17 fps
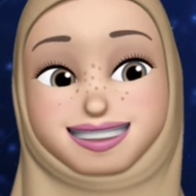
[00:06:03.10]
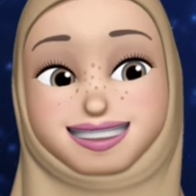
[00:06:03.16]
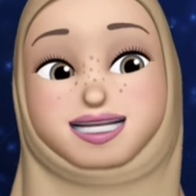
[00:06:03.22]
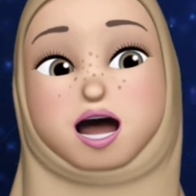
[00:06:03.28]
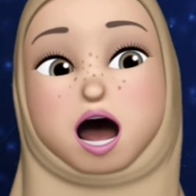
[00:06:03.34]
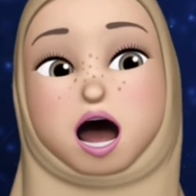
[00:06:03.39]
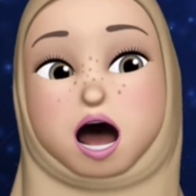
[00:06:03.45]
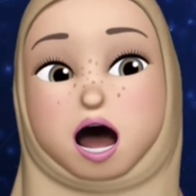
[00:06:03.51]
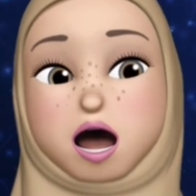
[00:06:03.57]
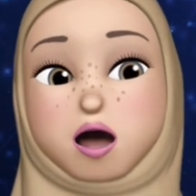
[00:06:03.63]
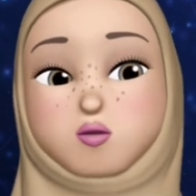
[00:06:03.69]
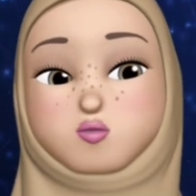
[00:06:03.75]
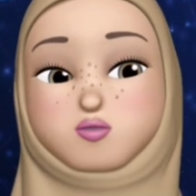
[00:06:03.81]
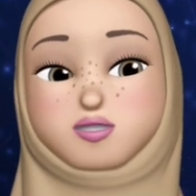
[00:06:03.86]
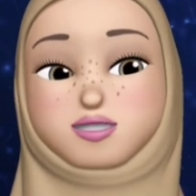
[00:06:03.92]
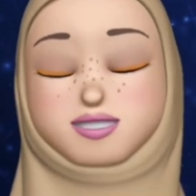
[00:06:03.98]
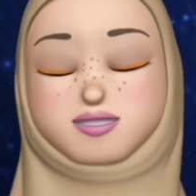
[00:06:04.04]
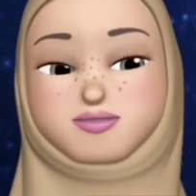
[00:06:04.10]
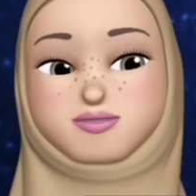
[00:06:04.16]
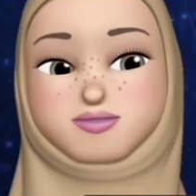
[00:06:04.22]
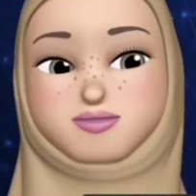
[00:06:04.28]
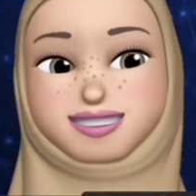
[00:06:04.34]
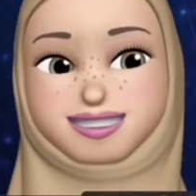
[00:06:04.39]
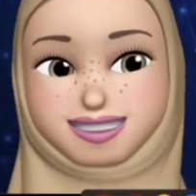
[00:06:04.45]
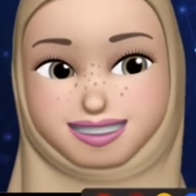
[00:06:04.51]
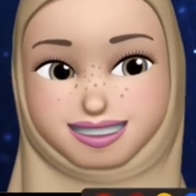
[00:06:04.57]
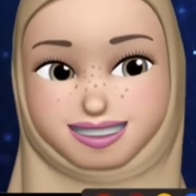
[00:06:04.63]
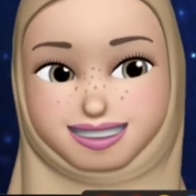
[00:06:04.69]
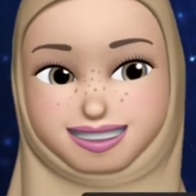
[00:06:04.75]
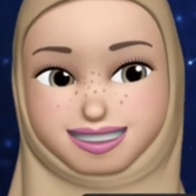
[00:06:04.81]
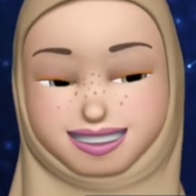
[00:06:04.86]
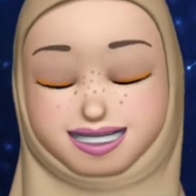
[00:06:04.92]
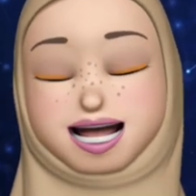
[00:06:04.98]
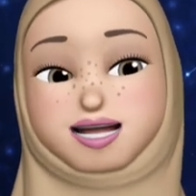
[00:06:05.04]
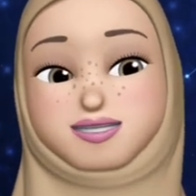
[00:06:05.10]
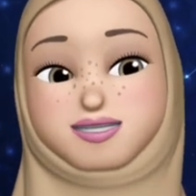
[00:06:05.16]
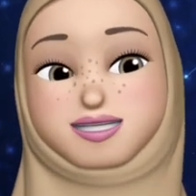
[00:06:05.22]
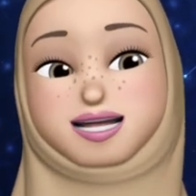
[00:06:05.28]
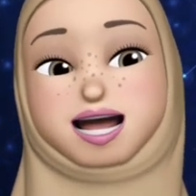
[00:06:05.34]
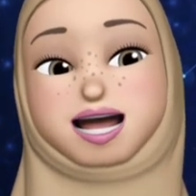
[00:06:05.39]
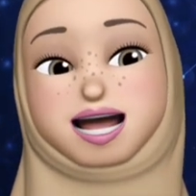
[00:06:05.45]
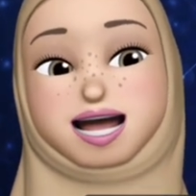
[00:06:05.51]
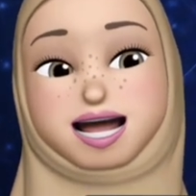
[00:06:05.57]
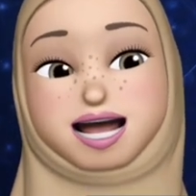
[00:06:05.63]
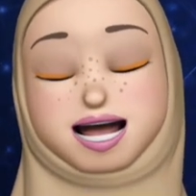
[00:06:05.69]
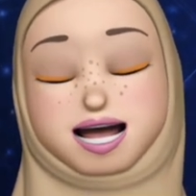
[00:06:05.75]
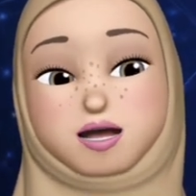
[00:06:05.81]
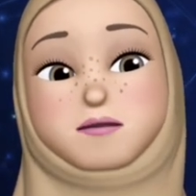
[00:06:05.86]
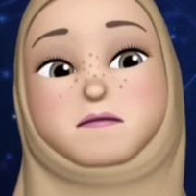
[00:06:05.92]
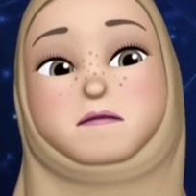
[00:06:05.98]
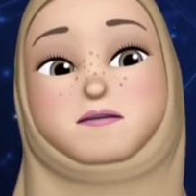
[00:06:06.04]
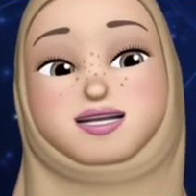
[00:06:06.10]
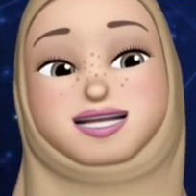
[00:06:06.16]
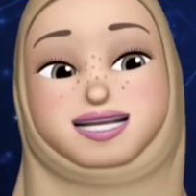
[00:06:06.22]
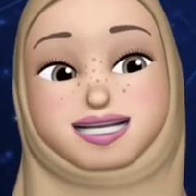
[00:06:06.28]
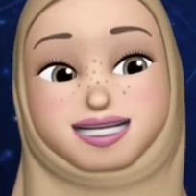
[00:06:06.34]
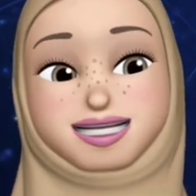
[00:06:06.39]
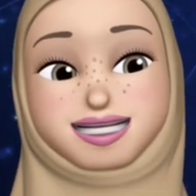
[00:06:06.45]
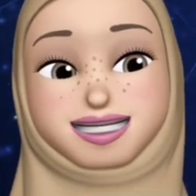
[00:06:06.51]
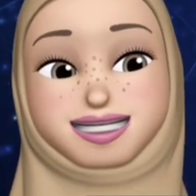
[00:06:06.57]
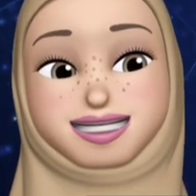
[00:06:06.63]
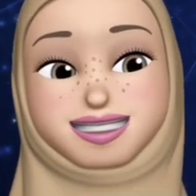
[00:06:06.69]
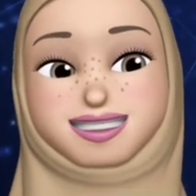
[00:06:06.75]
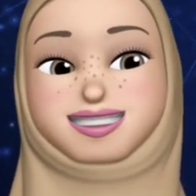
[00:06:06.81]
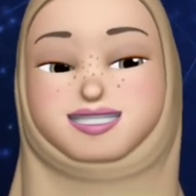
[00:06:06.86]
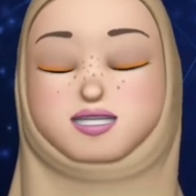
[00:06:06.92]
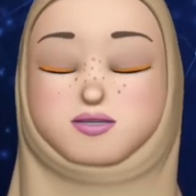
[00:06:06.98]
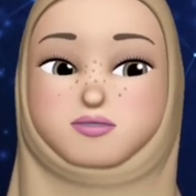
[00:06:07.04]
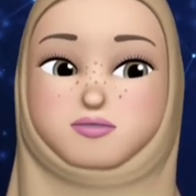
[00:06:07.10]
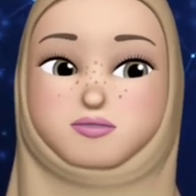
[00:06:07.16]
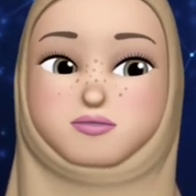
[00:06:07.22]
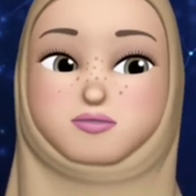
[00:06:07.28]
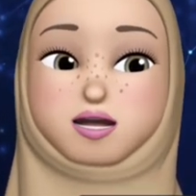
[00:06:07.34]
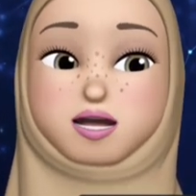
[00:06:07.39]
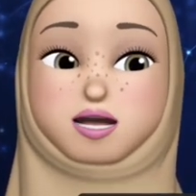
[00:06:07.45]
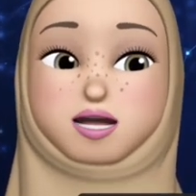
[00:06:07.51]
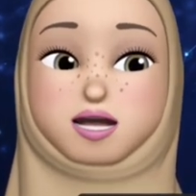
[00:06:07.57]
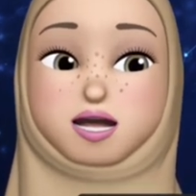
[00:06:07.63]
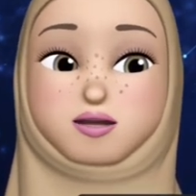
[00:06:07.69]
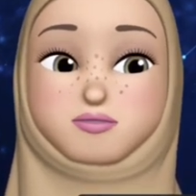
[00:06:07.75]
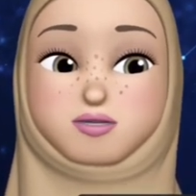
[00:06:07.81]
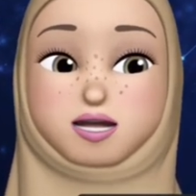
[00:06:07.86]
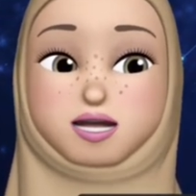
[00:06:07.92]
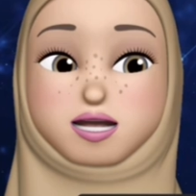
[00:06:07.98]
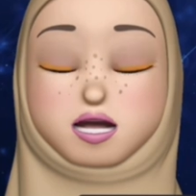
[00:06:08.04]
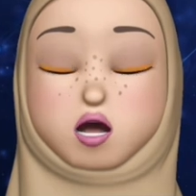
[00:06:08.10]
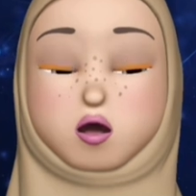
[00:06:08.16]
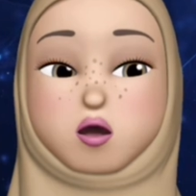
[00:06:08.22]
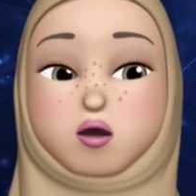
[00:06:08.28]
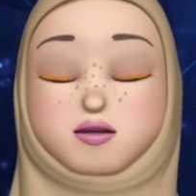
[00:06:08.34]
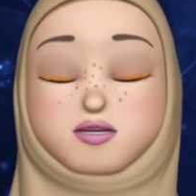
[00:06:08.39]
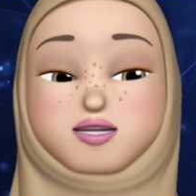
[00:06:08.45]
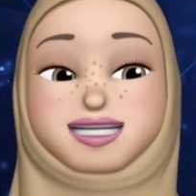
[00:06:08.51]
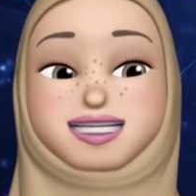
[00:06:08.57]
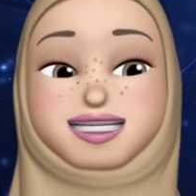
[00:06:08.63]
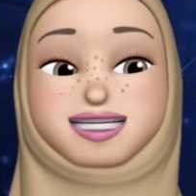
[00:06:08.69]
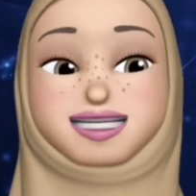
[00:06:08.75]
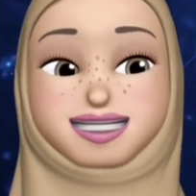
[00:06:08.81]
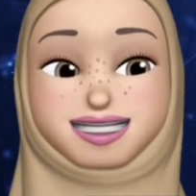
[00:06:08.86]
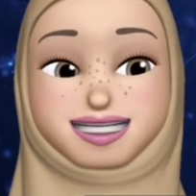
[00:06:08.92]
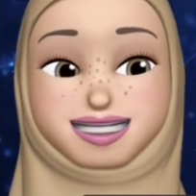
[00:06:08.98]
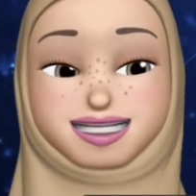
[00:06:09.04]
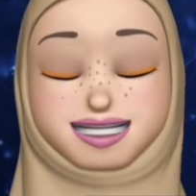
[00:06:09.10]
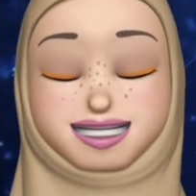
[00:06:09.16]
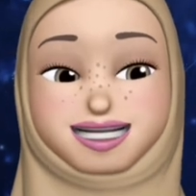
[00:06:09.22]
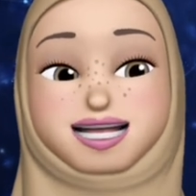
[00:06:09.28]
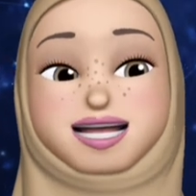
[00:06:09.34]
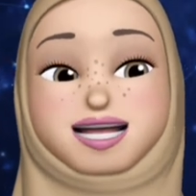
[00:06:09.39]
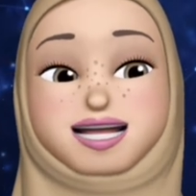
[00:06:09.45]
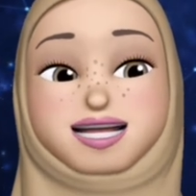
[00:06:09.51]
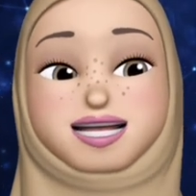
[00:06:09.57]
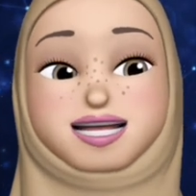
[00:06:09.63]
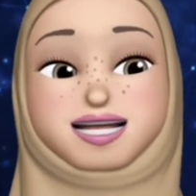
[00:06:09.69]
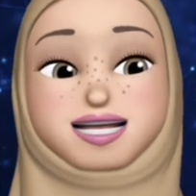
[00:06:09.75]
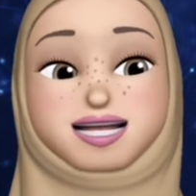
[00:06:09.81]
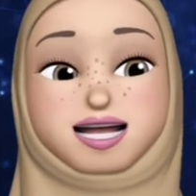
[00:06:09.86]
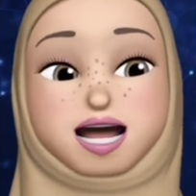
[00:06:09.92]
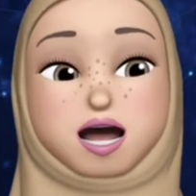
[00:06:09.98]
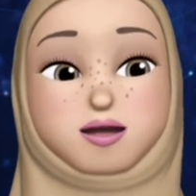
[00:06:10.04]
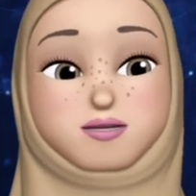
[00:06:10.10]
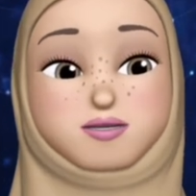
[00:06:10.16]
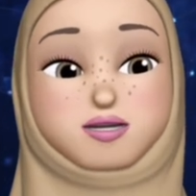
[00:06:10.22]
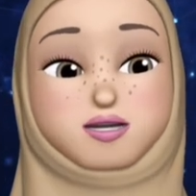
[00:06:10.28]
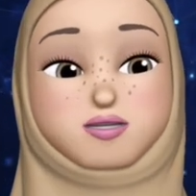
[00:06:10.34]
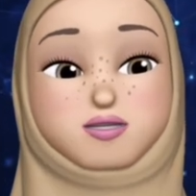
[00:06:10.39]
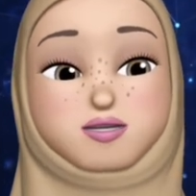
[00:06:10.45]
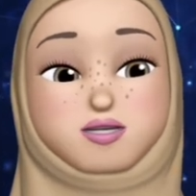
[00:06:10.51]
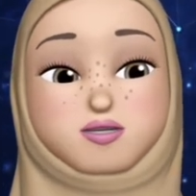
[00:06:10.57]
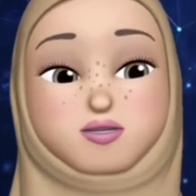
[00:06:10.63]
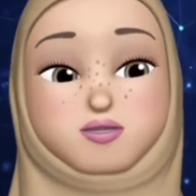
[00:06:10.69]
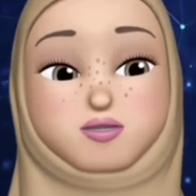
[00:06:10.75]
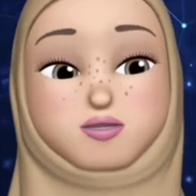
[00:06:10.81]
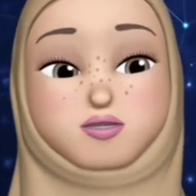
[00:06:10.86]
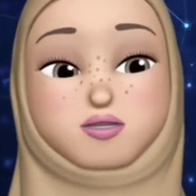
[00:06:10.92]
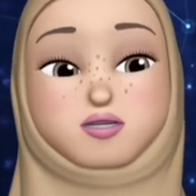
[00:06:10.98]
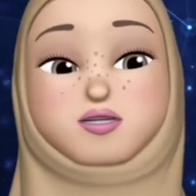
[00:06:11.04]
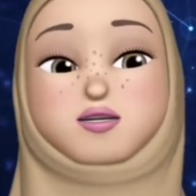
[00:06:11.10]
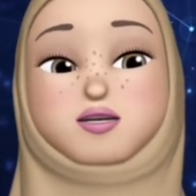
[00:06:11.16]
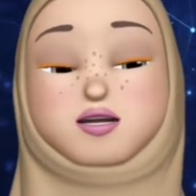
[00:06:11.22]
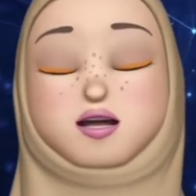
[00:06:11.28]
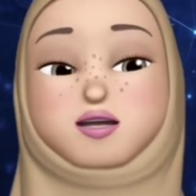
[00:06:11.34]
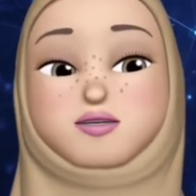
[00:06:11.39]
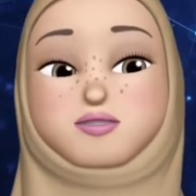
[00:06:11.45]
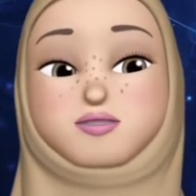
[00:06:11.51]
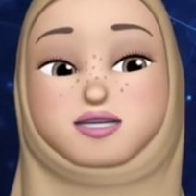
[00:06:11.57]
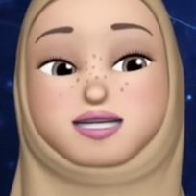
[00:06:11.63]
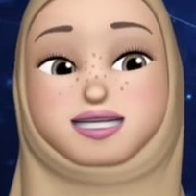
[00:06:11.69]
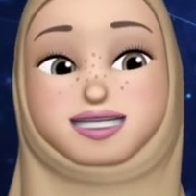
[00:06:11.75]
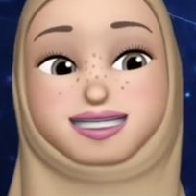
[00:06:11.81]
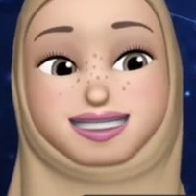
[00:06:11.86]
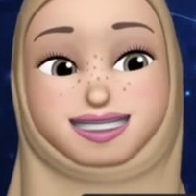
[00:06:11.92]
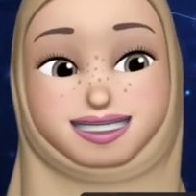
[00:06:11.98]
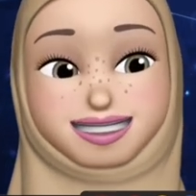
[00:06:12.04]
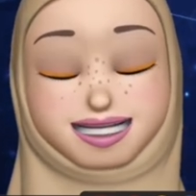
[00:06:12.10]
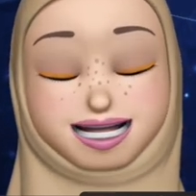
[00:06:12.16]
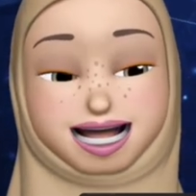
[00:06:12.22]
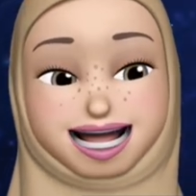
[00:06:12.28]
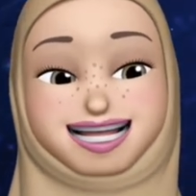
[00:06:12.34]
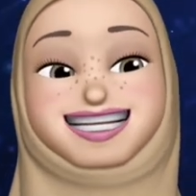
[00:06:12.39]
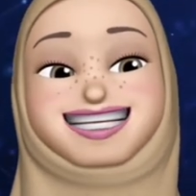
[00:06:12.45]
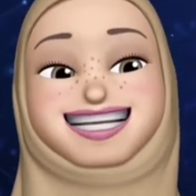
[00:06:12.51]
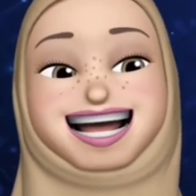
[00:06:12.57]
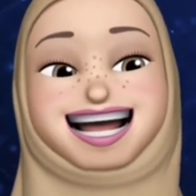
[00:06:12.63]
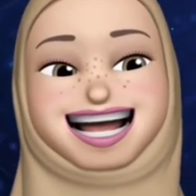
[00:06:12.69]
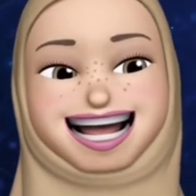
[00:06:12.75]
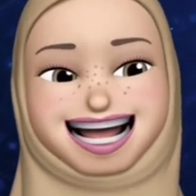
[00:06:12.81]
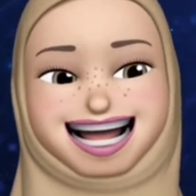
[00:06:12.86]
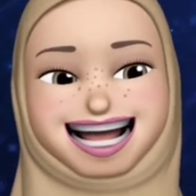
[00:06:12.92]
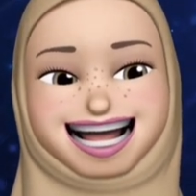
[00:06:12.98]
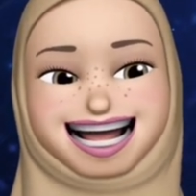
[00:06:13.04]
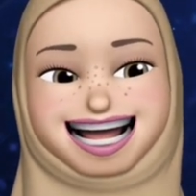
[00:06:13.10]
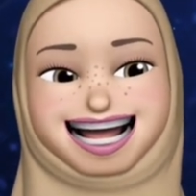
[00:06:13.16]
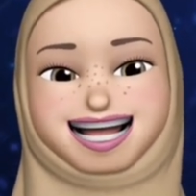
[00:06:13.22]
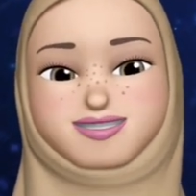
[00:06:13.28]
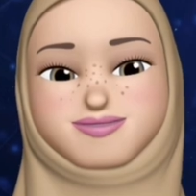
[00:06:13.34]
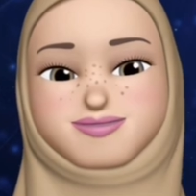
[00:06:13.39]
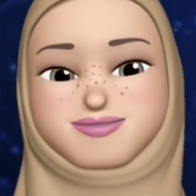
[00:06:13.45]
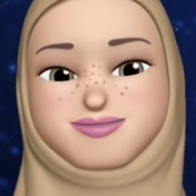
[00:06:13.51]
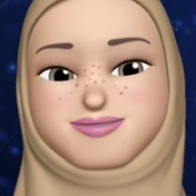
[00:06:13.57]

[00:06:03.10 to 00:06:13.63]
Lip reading: D out bracket capital A, means the number of edges which is coming out from vertex A.